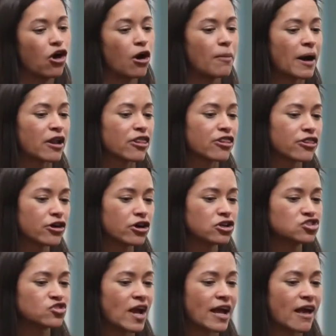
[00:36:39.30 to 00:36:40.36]
about a
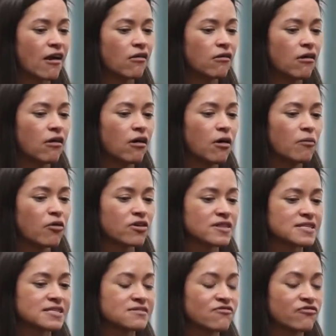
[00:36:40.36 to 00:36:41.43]
third drank alcohol more
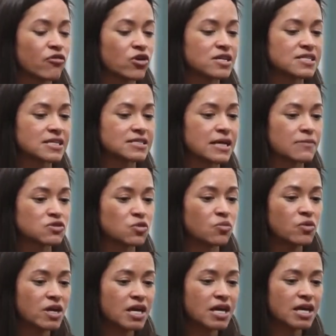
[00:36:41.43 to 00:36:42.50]
than four to six times a
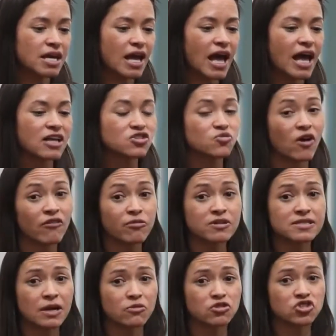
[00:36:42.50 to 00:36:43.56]
week, and
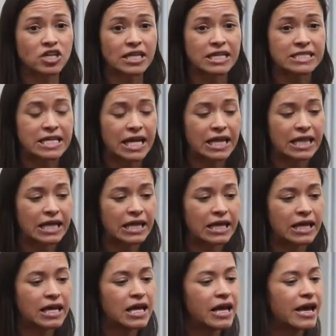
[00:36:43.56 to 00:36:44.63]
12% were drinking
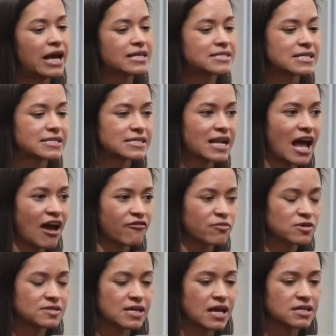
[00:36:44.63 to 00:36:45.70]
daily, and
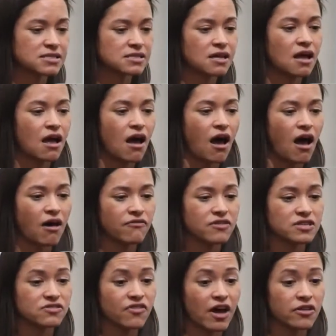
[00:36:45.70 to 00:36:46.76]
6.5% of
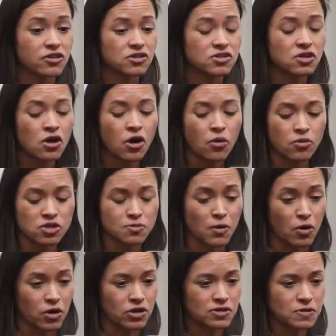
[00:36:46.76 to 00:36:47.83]
these fathers were
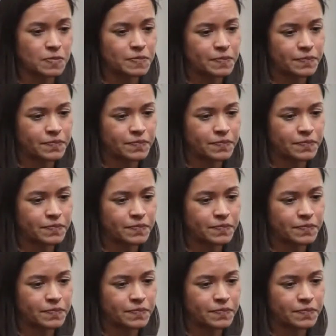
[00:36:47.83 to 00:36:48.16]
smokers.